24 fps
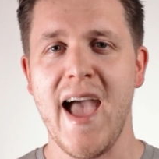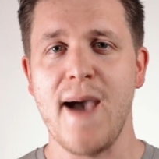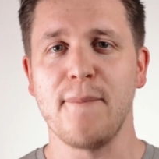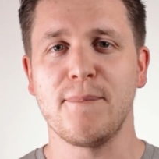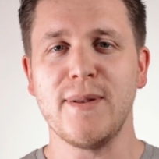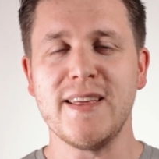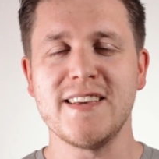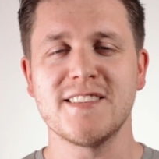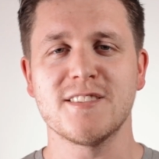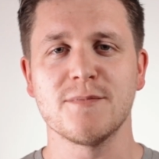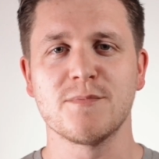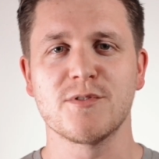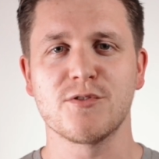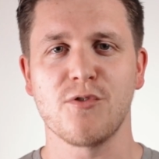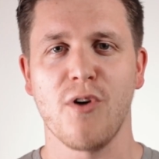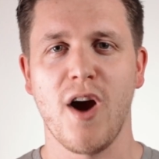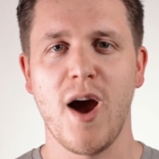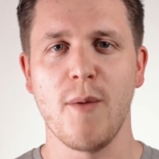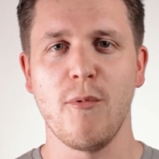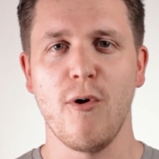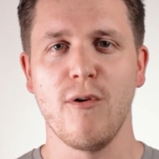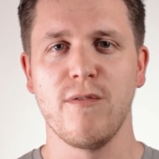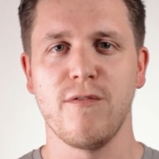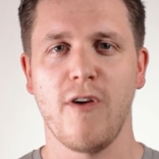and please
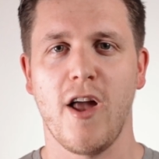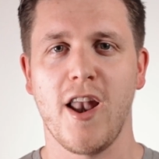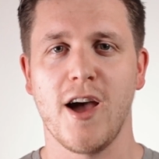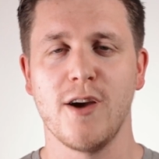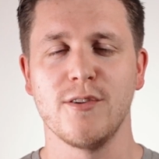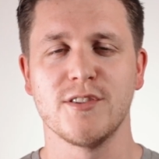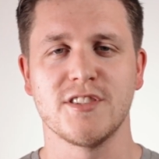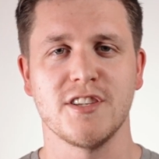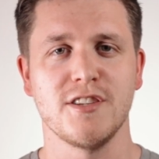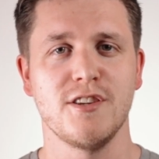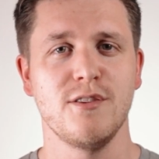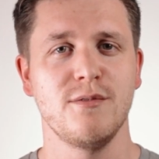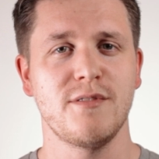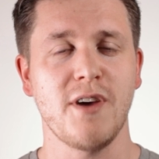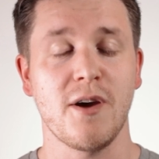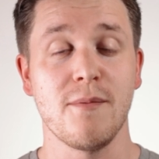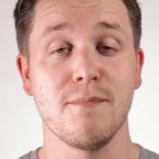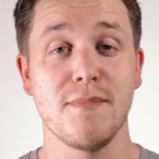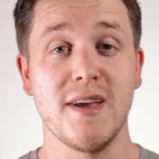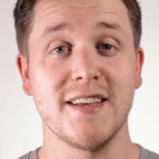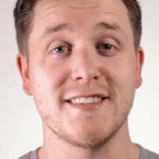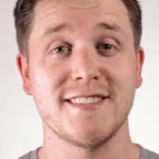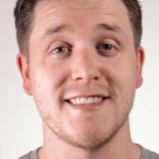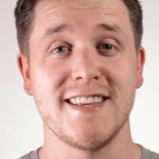subscribe or follow so you
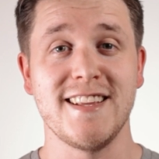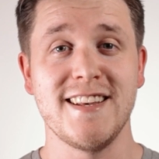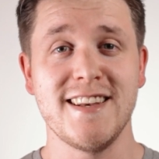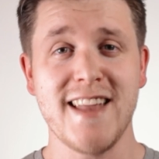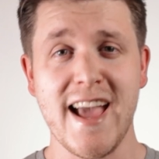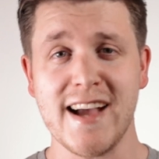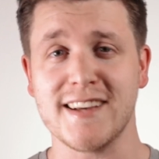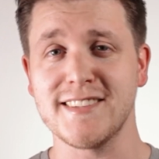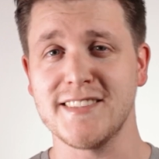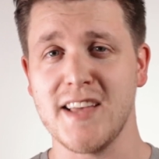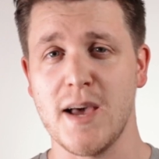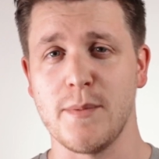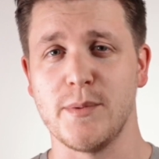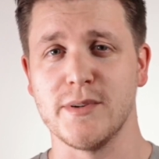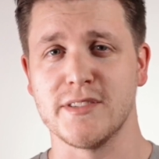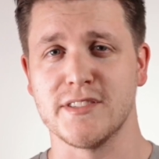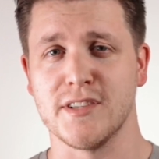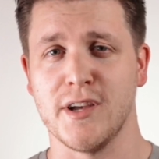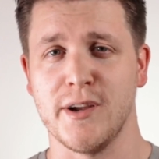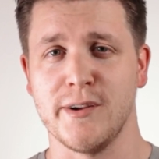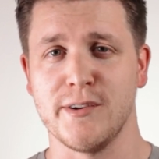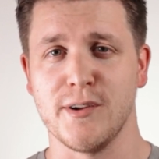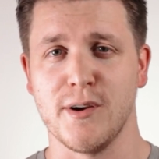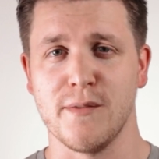don't miss the next
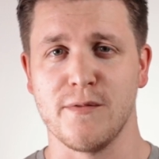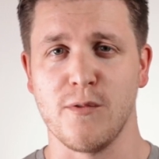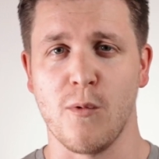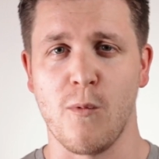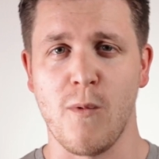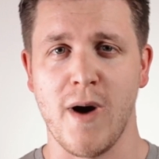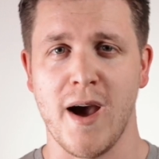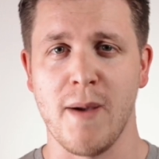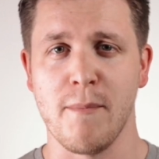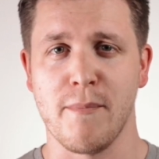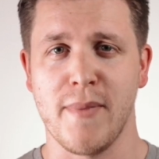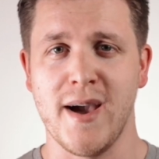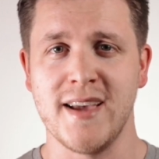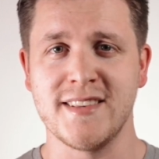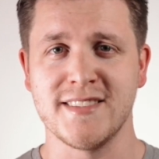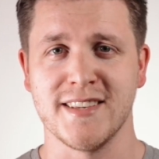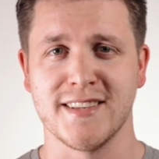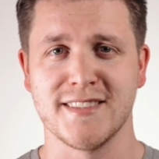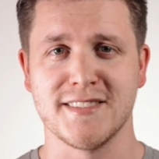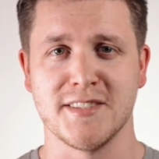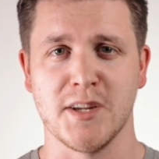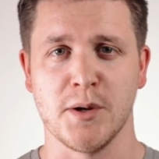episode of the Wine Basics